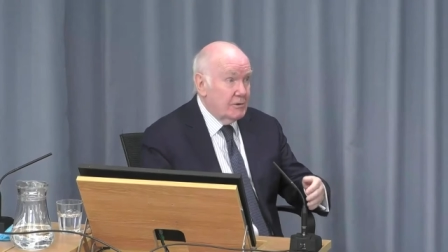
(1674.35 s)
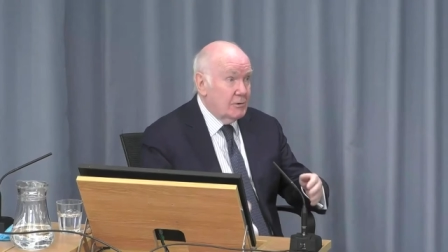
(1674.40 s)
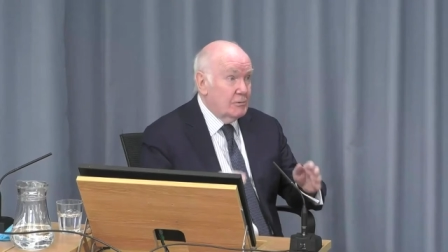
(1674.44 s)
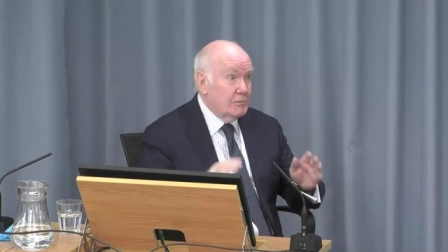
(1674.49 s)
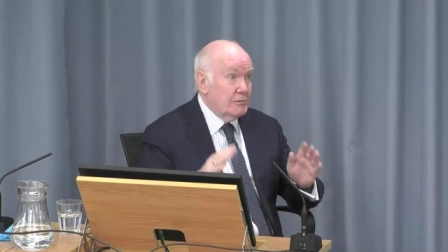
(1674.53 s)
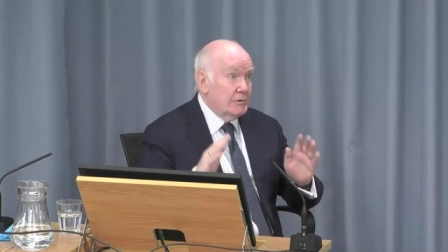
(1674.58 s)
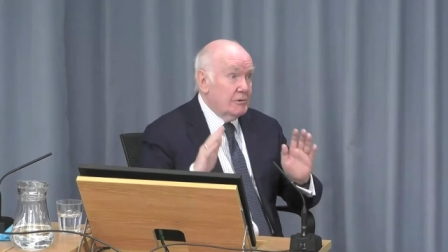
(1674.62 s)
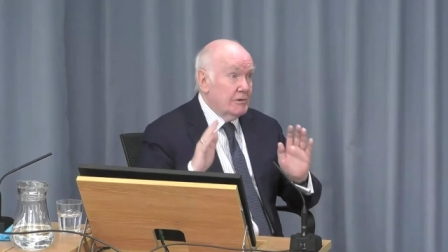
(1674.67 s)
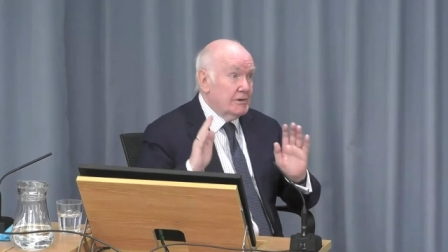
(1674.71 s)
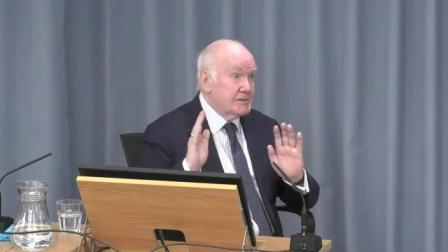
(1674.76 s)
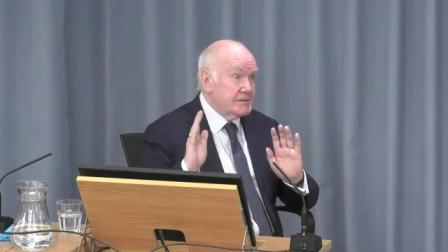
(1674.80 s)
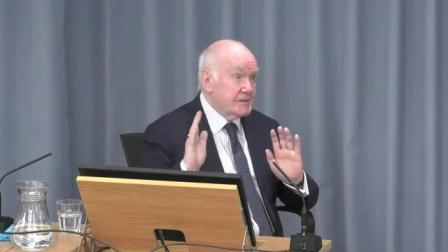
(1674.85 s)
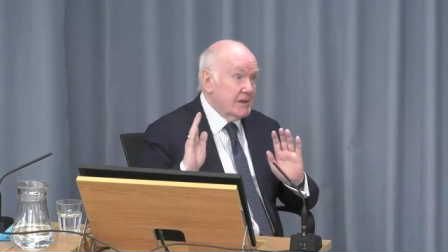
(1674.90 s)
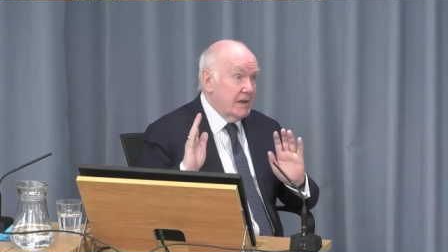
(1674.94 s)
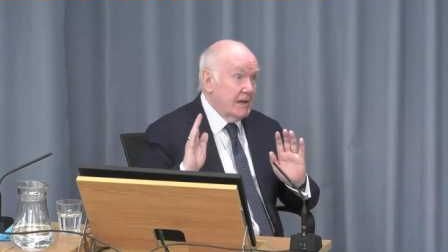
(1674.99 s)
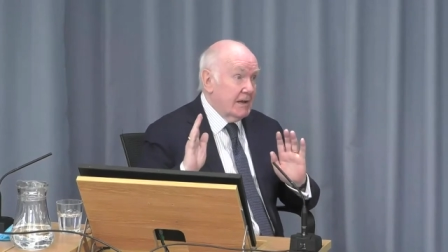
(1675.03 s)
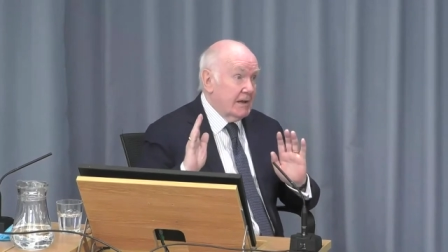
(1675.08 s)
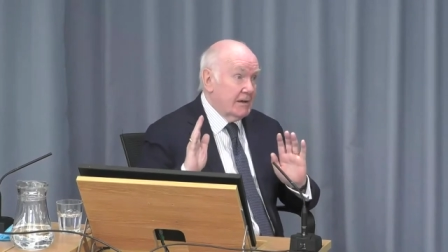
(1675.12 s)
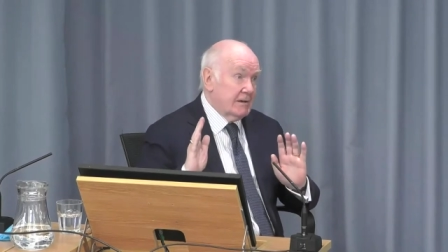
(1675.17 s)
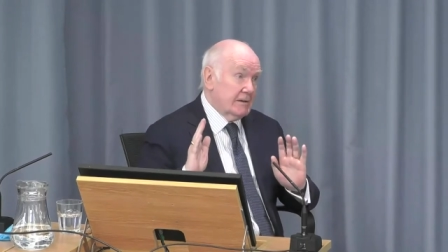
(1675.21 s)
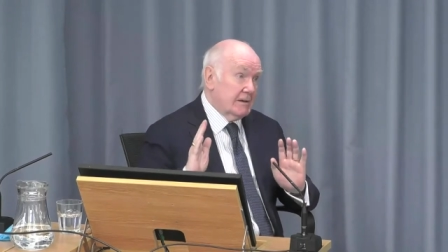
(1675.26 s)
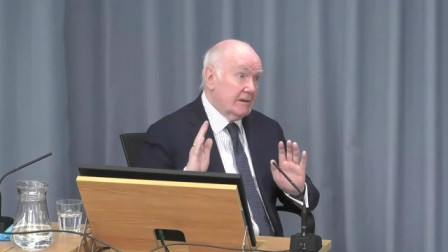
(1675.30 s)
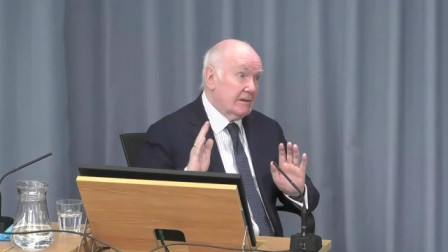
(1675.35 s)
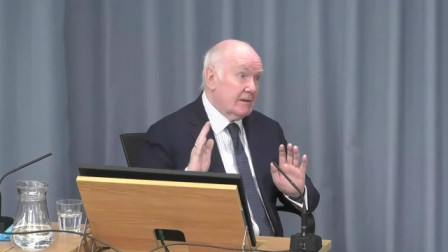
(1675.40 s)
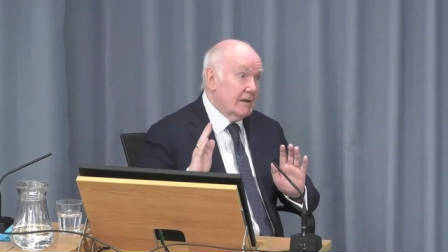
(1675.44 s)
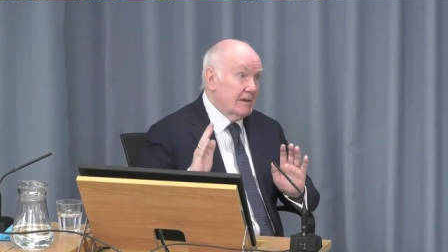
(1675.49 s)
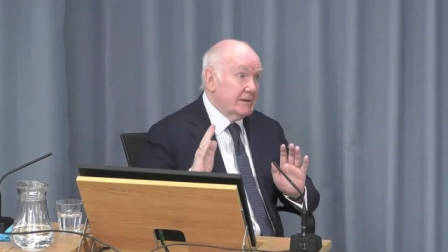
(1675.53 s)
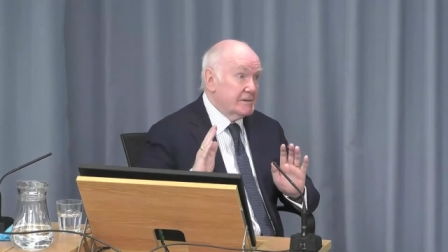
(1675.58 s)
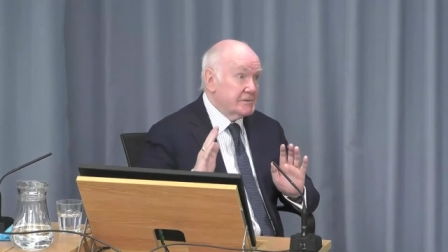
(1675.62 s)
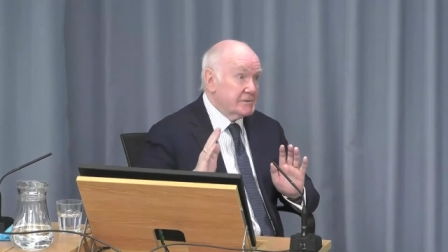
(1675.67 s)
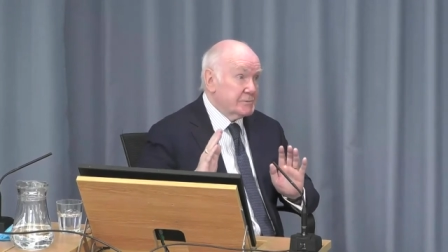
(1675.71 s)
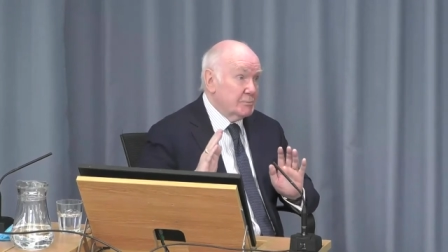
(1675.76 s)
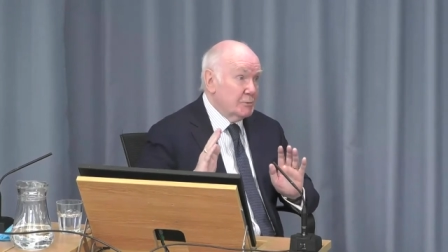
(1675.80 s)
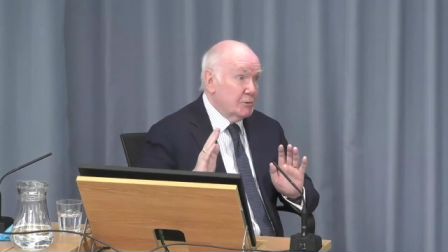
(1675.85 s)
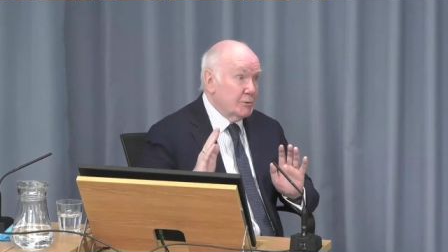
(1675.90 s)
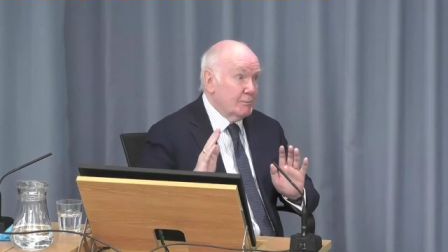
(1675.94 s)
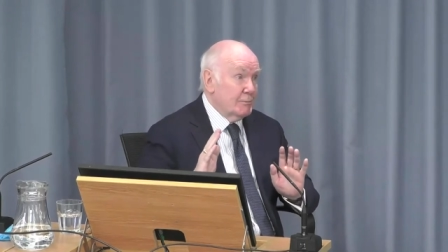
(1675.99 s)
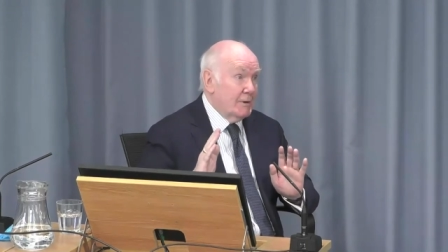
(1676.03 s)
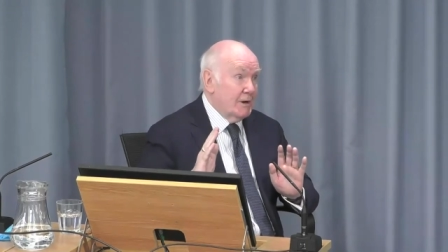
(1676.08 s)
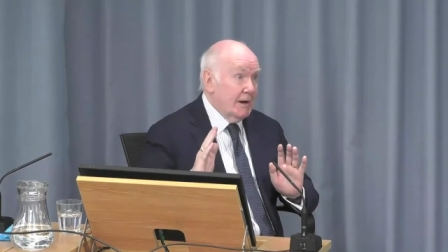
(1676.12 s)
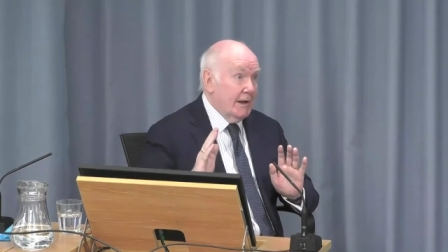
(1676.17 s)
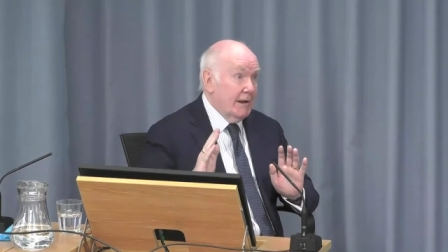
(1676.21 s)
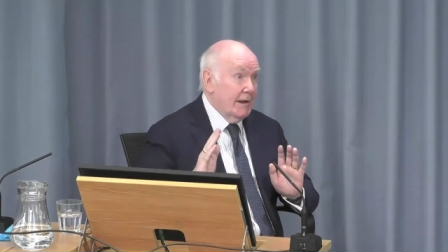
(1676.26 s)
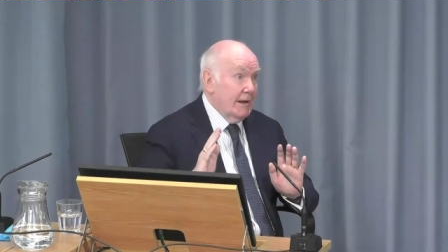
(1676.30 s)
hold on a second, I'd like some more
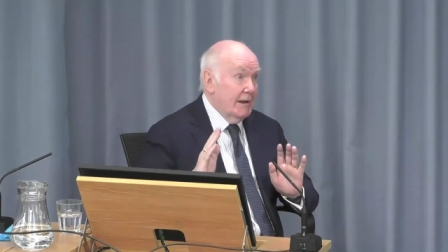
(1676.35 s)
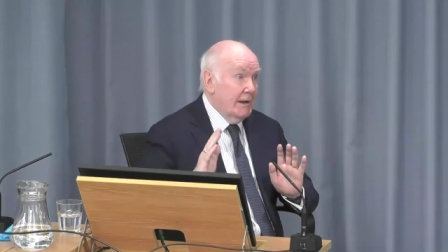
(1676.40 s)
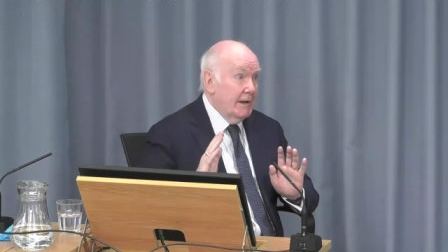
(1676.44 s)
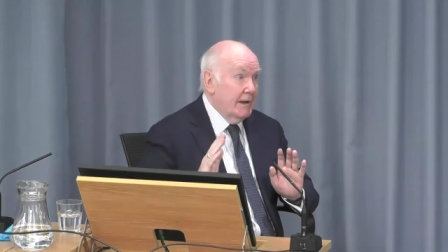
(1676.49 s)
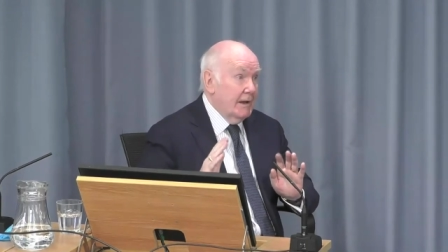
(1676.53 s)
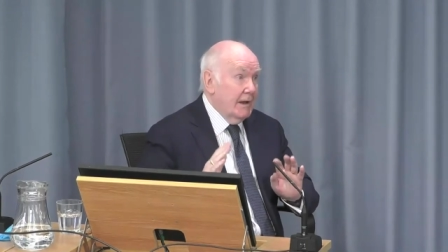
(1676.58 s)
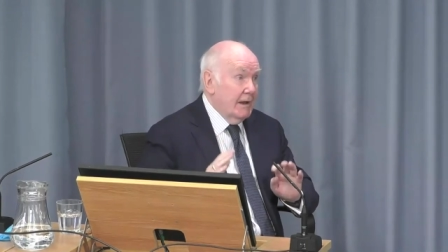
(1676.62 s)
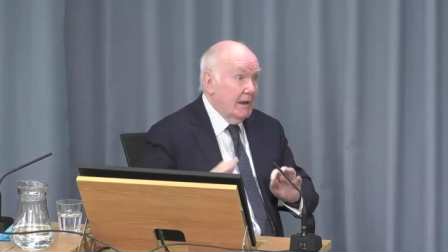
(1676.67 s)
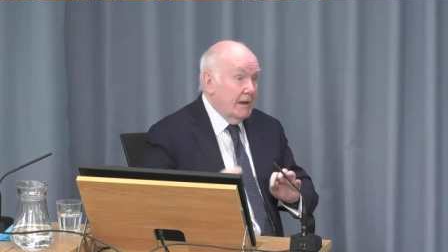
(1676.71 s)
money,